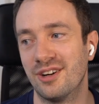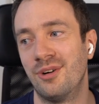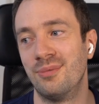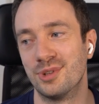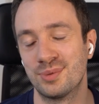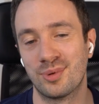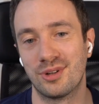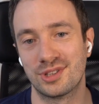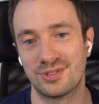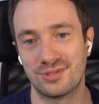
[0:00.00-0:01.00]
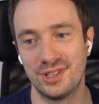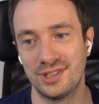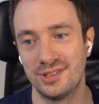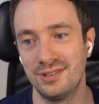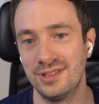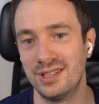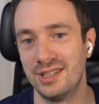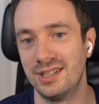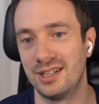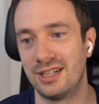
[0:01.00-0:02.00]
almost products free,
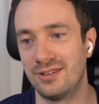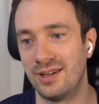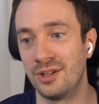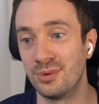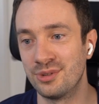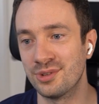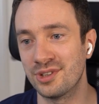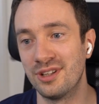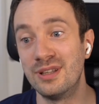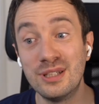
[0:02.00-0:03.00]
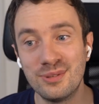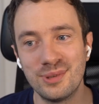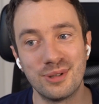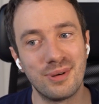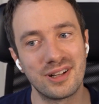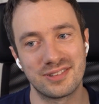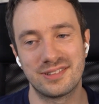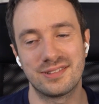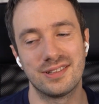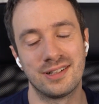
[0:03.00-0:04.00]
And we'll talk a little bit
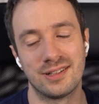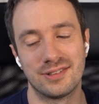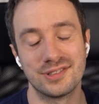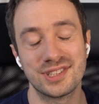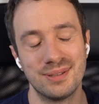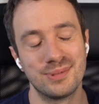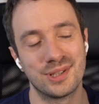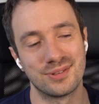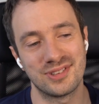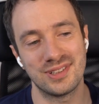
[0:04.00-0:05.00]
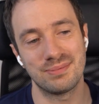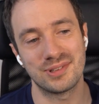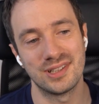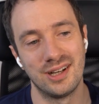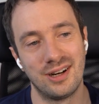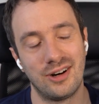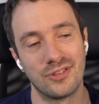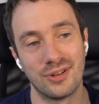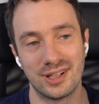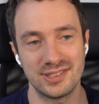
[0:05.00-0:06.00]
about the same concept on
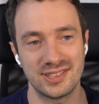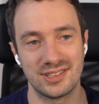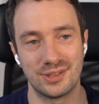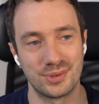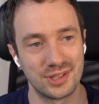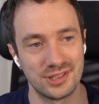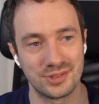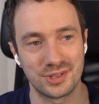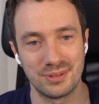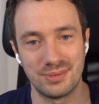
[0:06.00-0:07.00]
the last site that we're going to talk